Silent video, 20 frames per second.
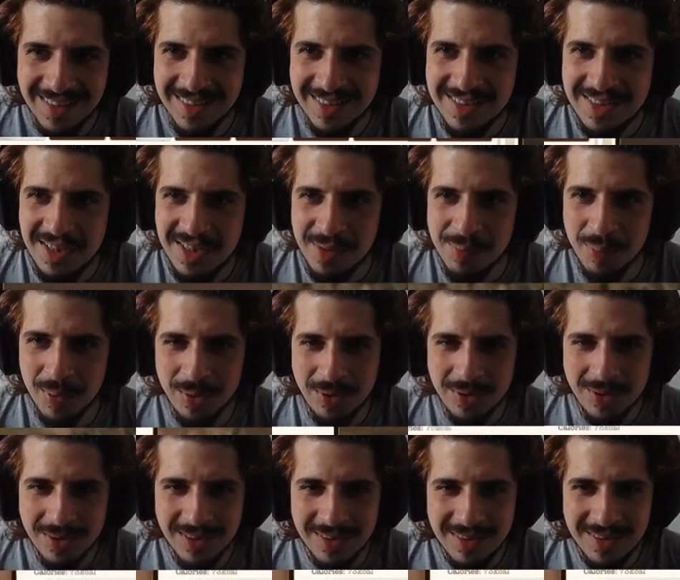
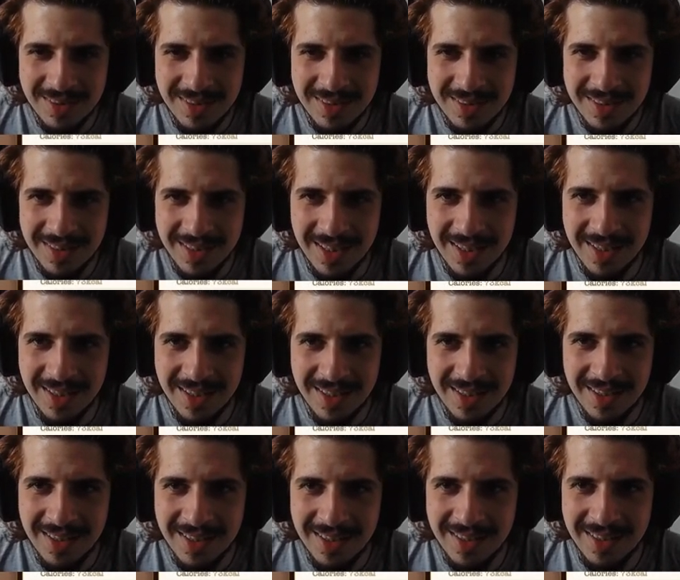Simple. Yeah.
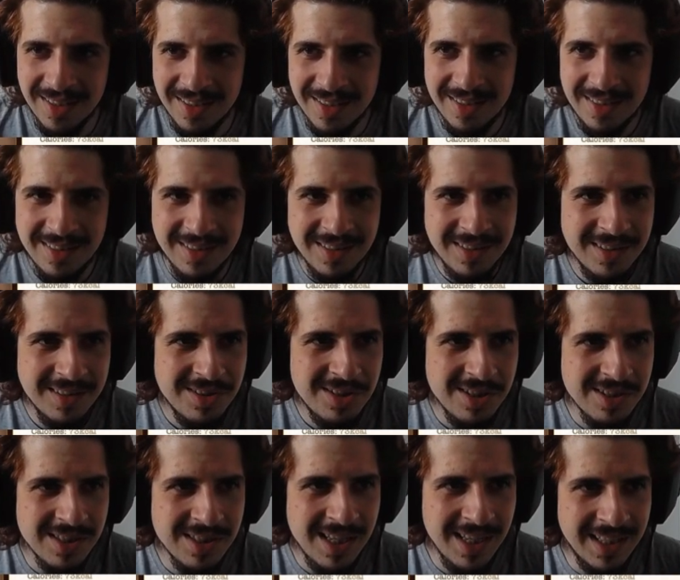
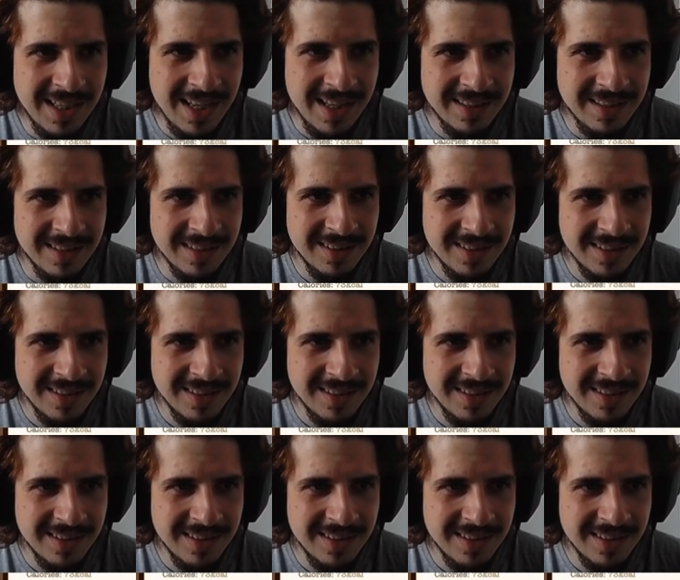Just like that.